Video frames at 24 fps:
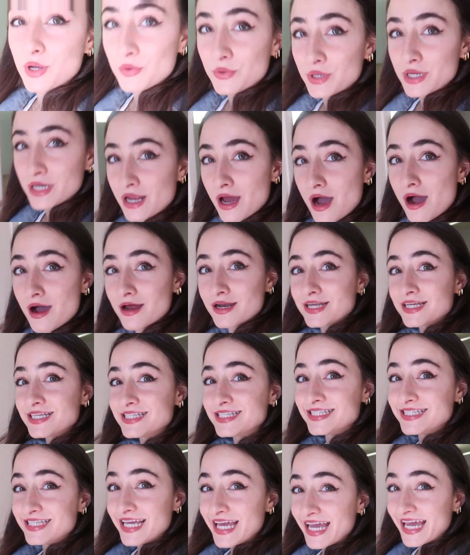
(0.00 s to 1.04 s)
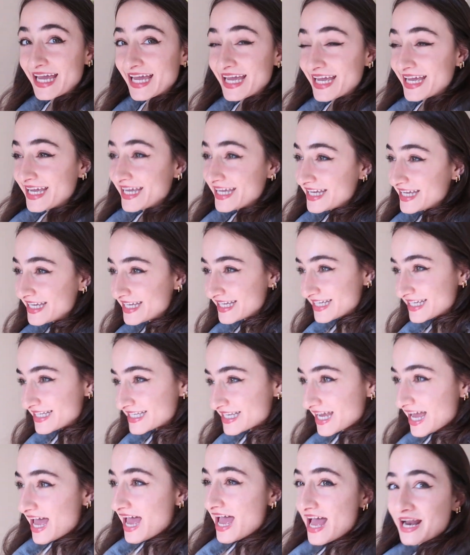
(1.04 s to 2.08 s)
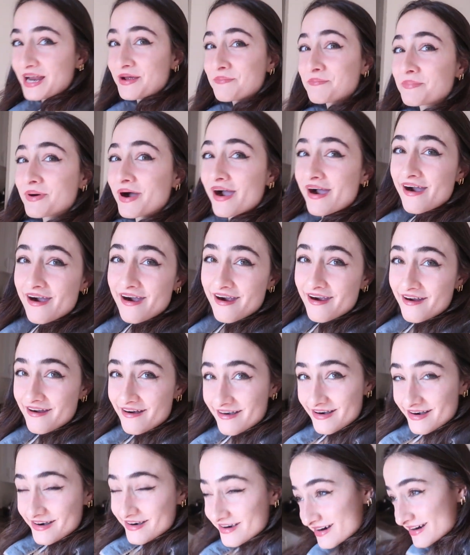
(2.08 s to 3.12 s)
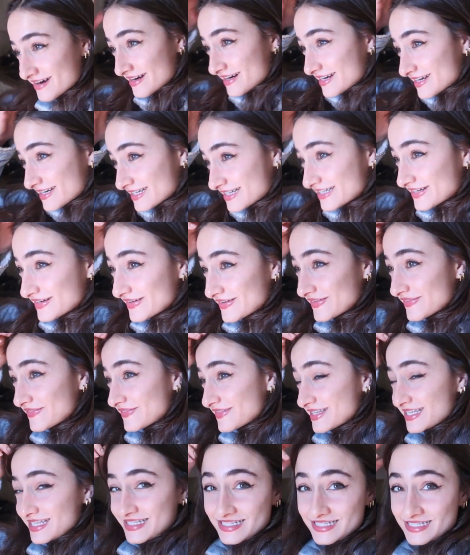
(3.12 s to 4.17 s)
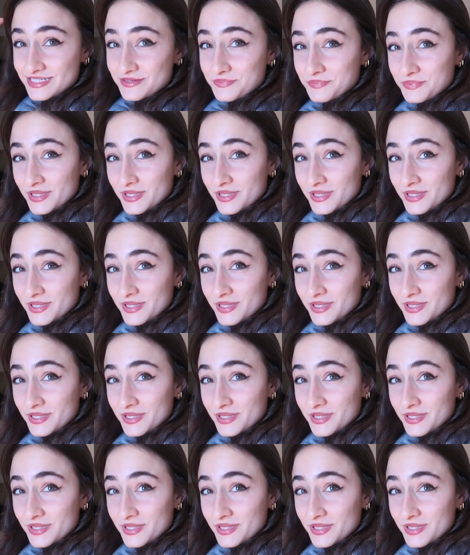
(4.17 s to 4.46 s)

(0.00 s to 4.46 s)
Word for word: going on a date at a park. This is the